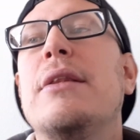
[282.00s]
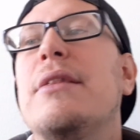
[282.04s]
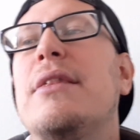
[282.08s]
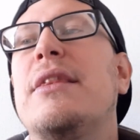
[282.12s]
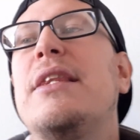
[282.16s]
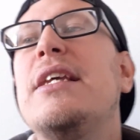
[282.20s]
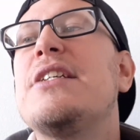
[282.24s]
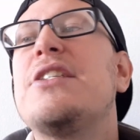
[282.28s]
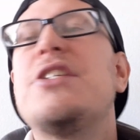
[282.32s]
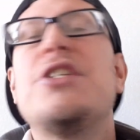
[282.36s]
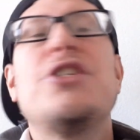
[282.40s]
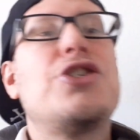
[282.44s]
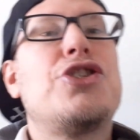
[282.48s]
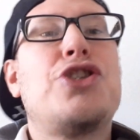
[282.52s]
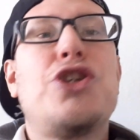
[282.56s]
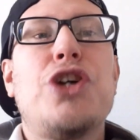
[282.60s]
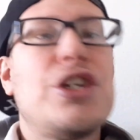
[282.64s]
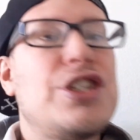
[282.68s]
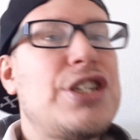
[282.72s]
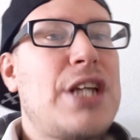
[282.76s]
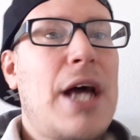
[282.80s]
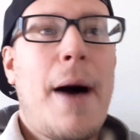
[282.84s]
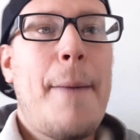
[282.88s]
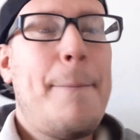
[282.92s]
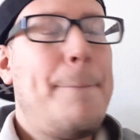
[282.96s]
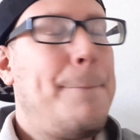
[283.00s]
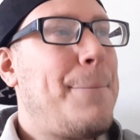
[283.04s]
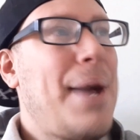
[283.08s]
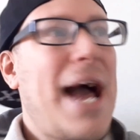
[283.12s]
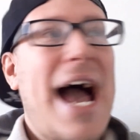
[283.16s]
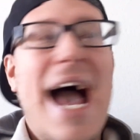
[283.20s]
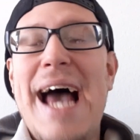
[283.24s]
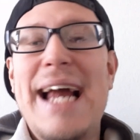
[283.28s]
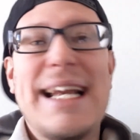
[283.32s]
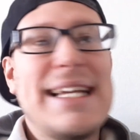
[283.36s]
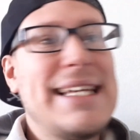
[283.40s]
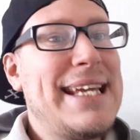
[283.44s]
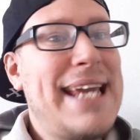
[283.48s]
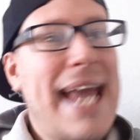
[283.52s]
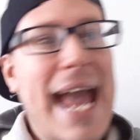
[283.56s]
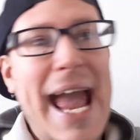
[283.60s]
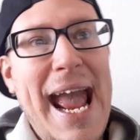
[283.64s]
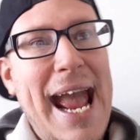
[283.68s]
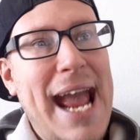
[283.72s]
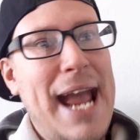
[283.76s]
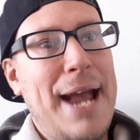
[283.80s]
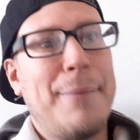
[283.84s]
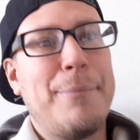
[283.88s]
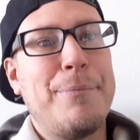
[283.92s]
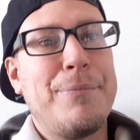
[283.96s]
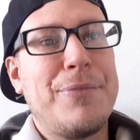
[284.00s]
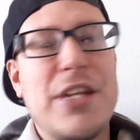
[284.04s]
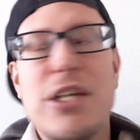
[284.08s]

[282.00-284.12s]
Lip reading: This is just a bad game.